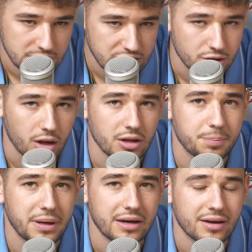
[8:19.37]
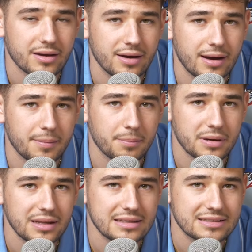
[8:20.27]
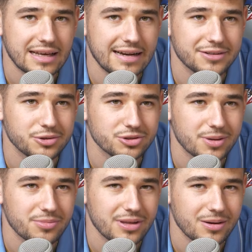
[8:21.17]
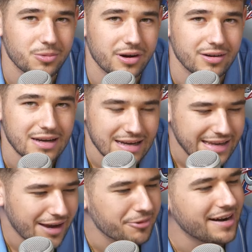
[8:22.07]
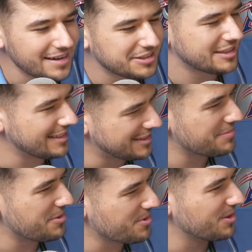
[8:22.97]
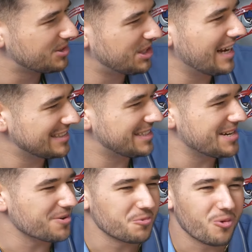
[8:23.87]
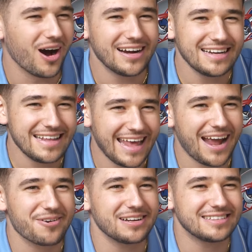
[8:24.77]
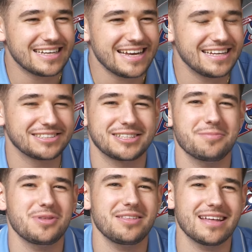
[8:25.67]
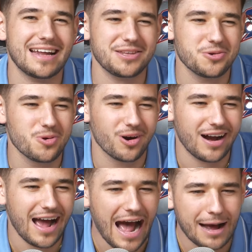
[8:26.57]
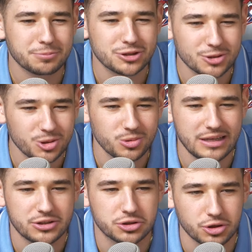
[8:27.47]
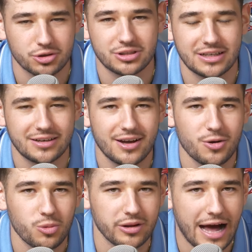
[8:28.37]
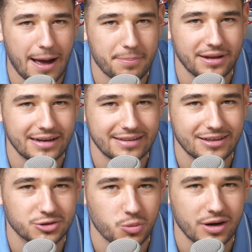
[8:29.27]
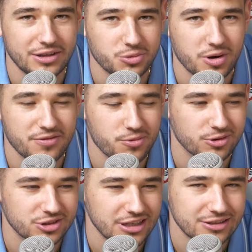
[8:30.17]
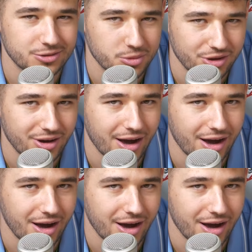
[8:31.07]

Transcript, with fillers: Solid pick. Um, but let's get into something where get ready to say something with your chest here. One guarantee, oh, something that you are absolutely certain will happen in the 2024 season. What do you